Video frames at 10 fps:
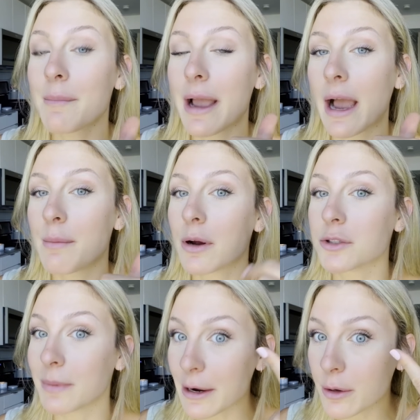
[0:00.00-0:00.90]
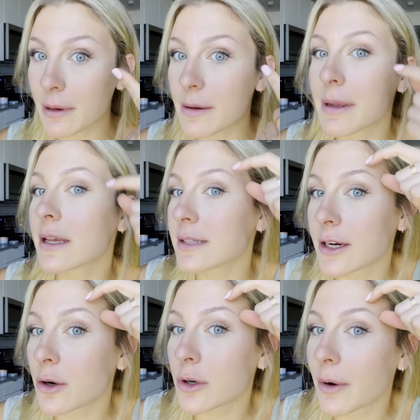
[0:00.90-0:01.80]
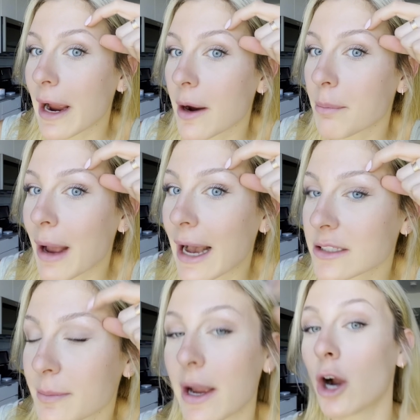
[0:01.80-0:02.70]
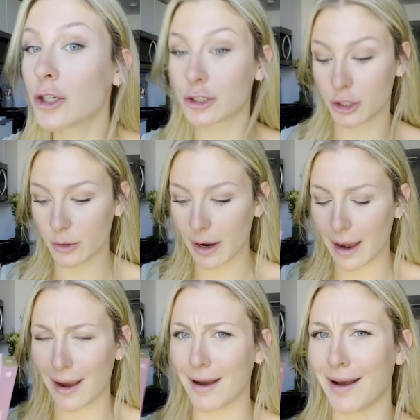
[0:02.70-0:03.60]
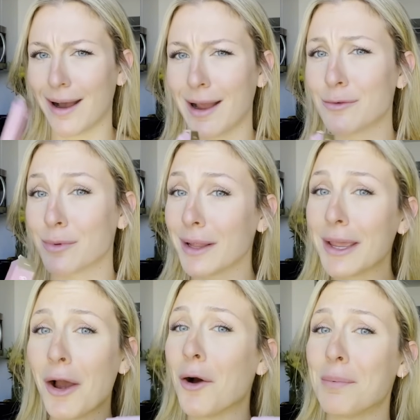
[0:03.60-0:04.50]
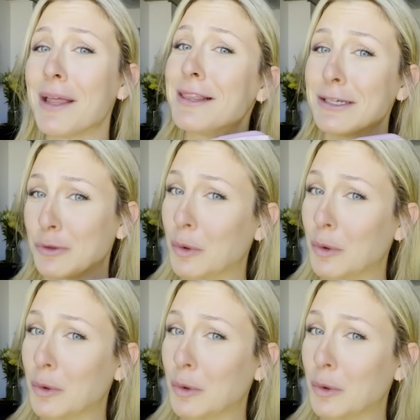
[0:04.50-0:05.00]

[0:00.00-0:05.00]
my eyebrows microbladed because I don't grow hair past my arch, so I really hope that this